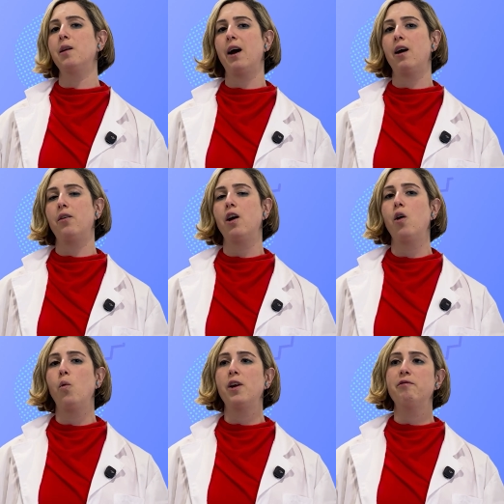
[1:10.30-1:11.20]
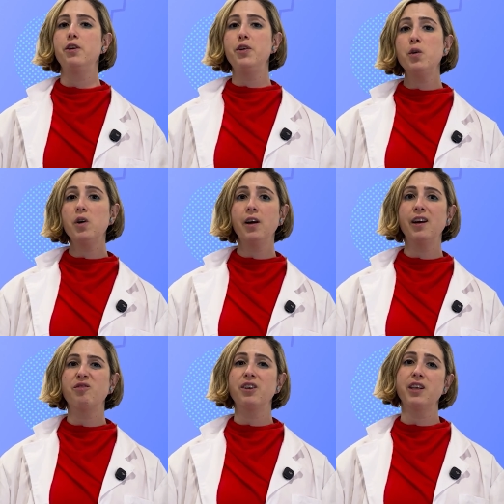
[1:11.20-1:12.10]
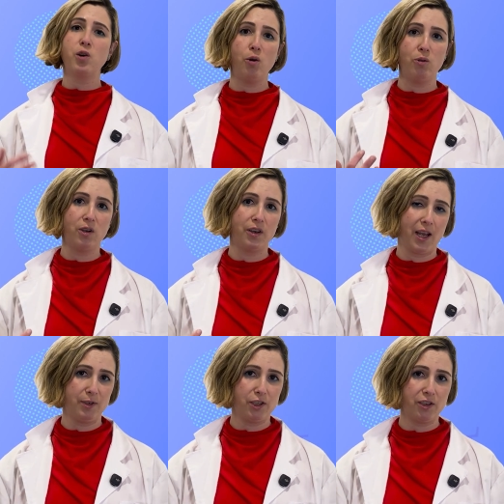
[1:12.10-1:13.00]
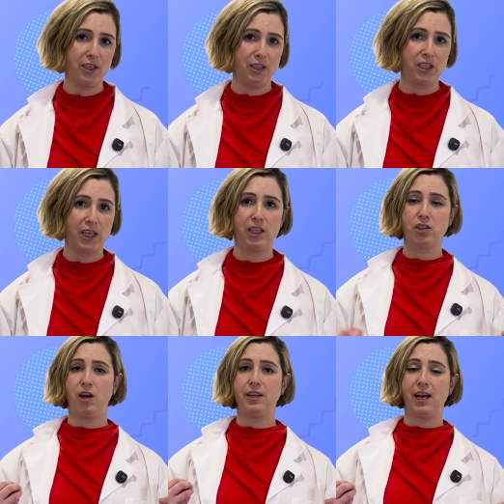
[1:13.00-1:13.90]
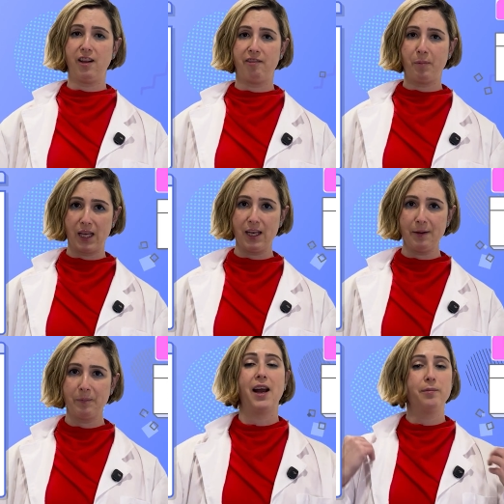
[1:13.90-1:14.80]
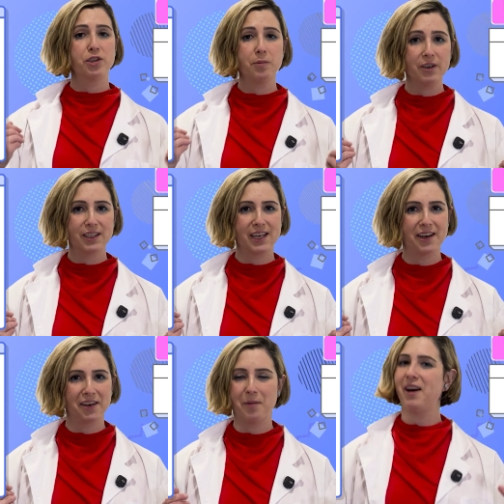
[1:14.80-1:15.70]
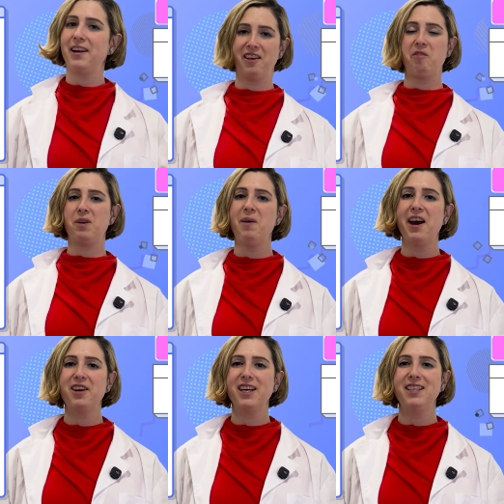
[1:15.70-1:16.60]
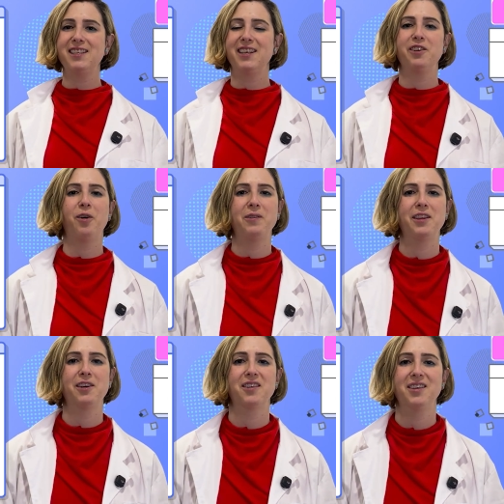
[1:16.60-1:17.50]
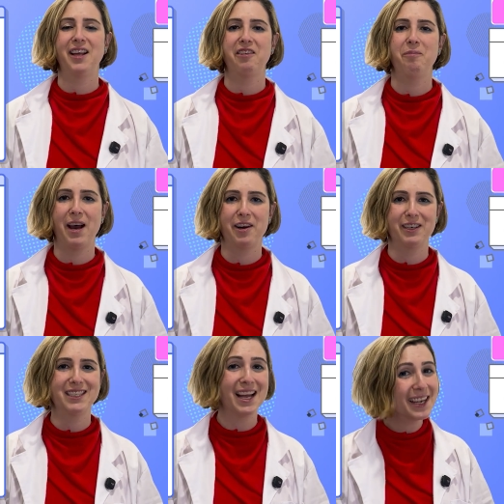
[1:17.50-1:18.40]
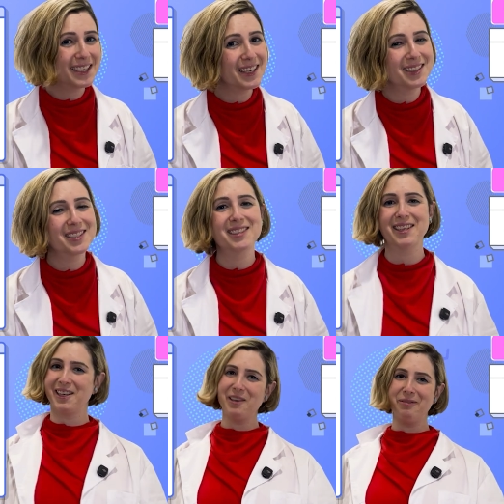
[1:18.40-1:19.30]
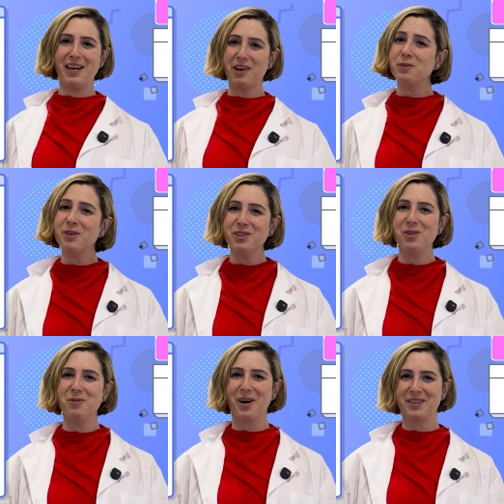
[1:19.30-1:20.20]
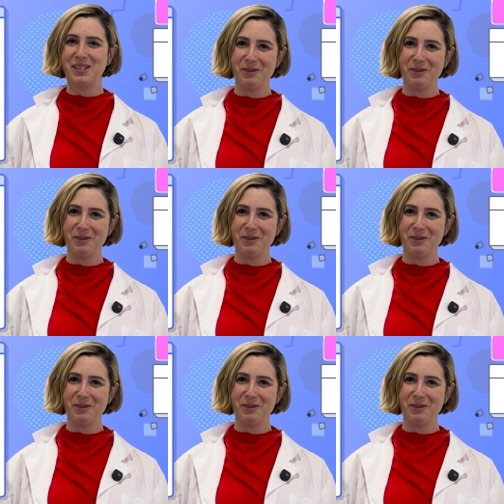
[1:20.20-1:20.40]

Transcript: about one of the newer and really cool chemistries, and it's called LFP. I'm super excited about LFP batteries, and I know that there are a lot of battery scientists and EV experts who are